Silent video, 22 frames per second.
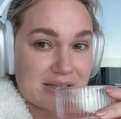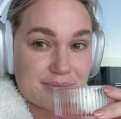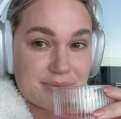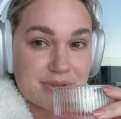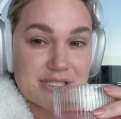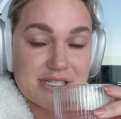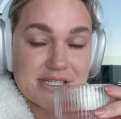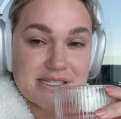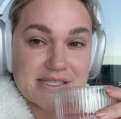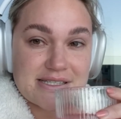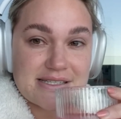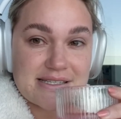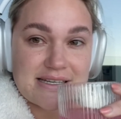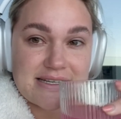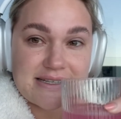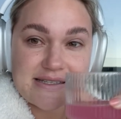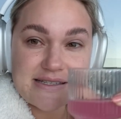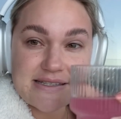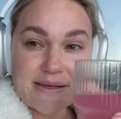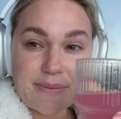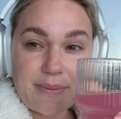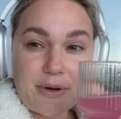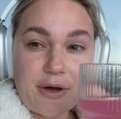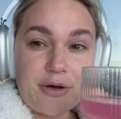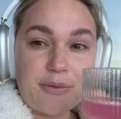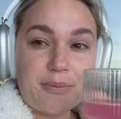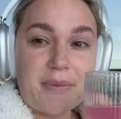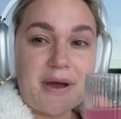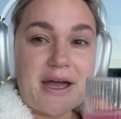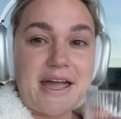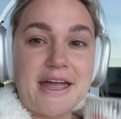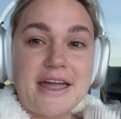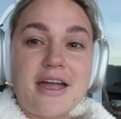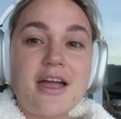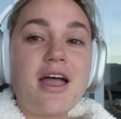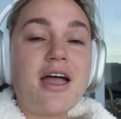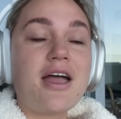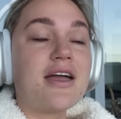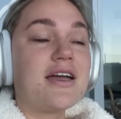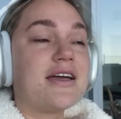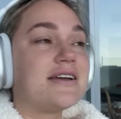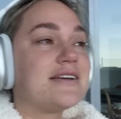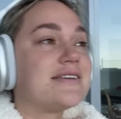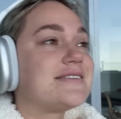Let me just sip on my
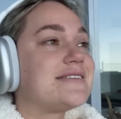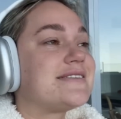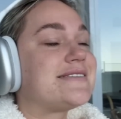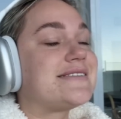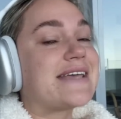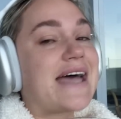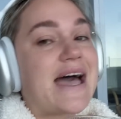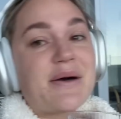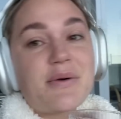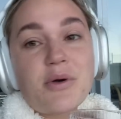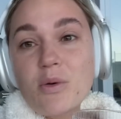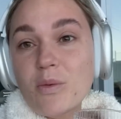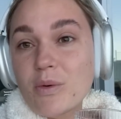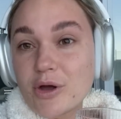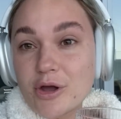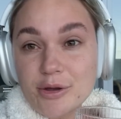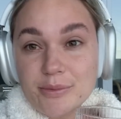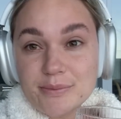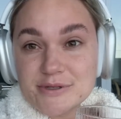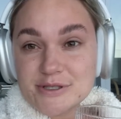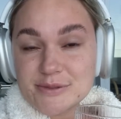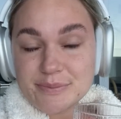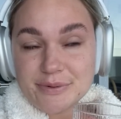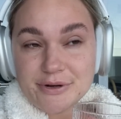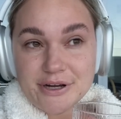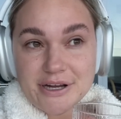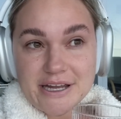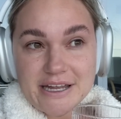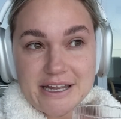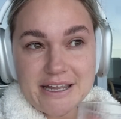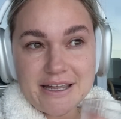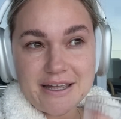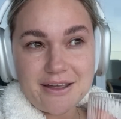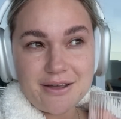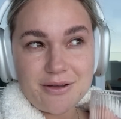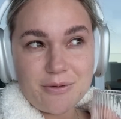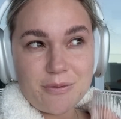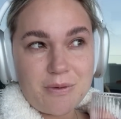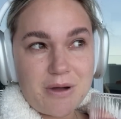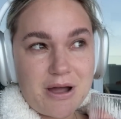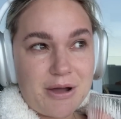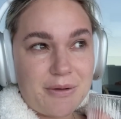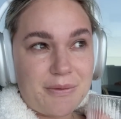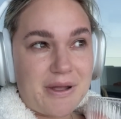sour worms pre
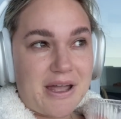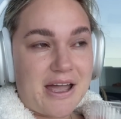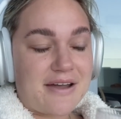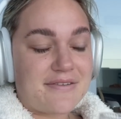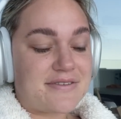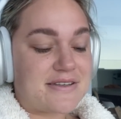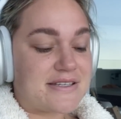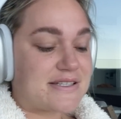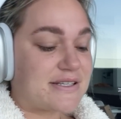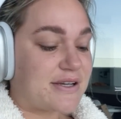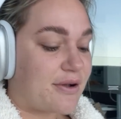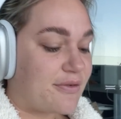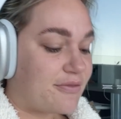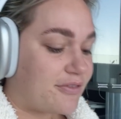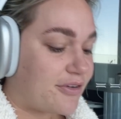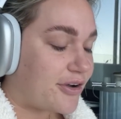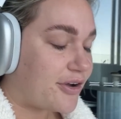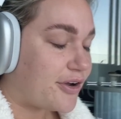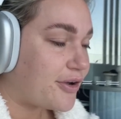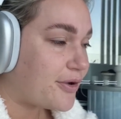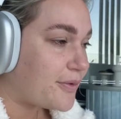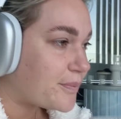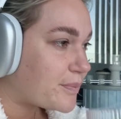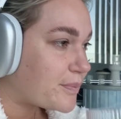while we have this convo.